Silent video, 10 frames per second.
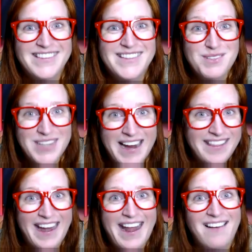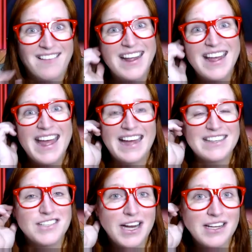So check that out
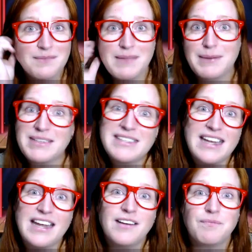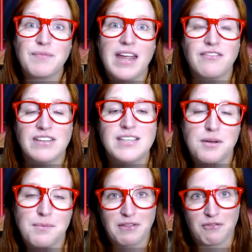and see if it's a
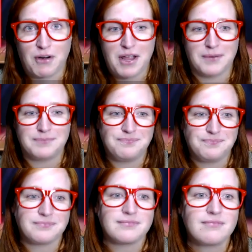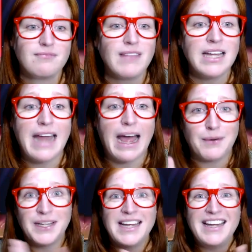new month for you. Now,
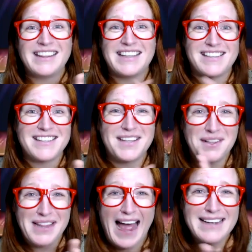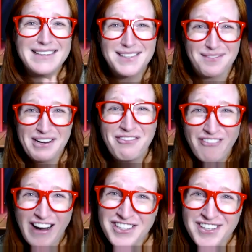this is the last
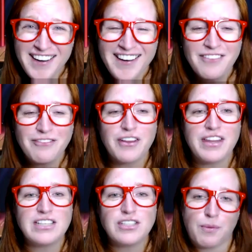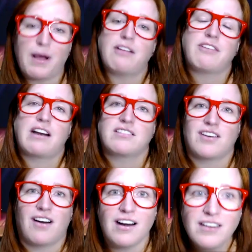refresher for the 12
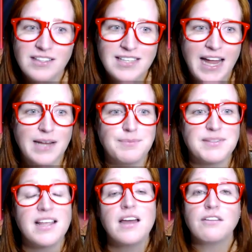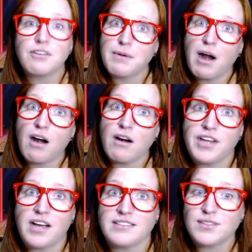character archetypes from Carl
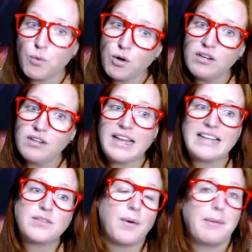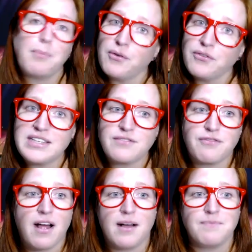Jung's world. That's where I pulled these
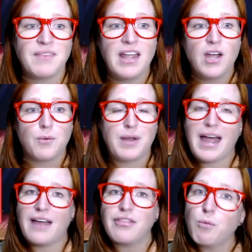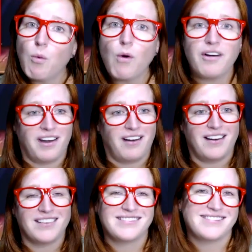from. We had the
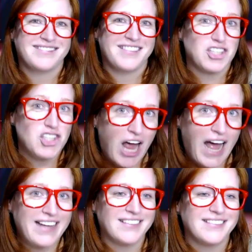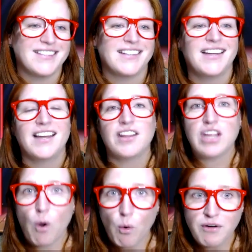warrior, the child,
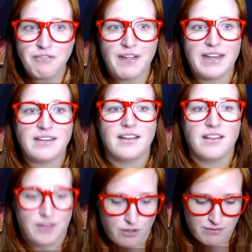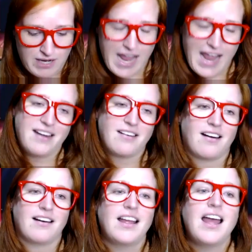the orphan, the
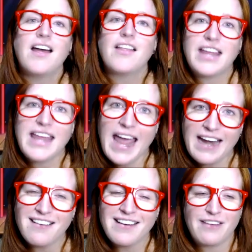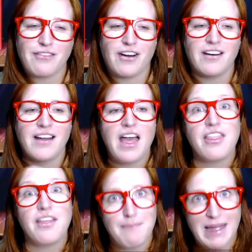creator, the caregiver,
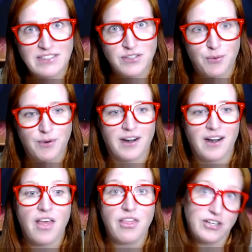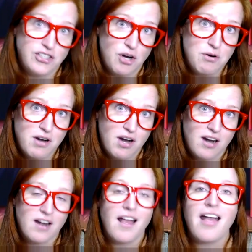the mentor, the
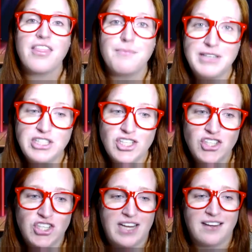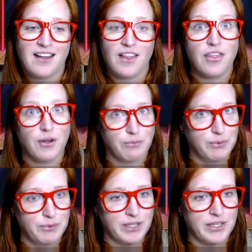joker, the magician, the
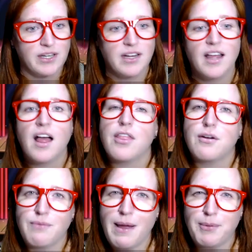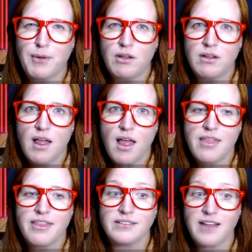ruler, the rebel,
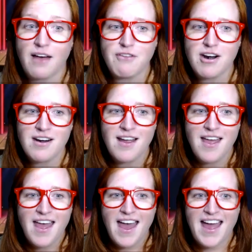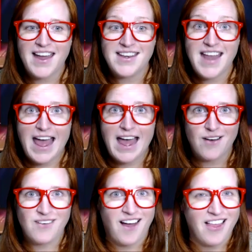the lover, and
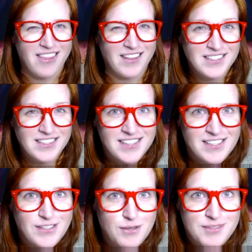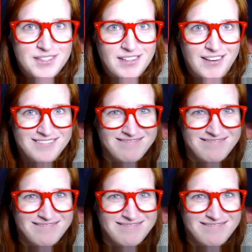now the seducer.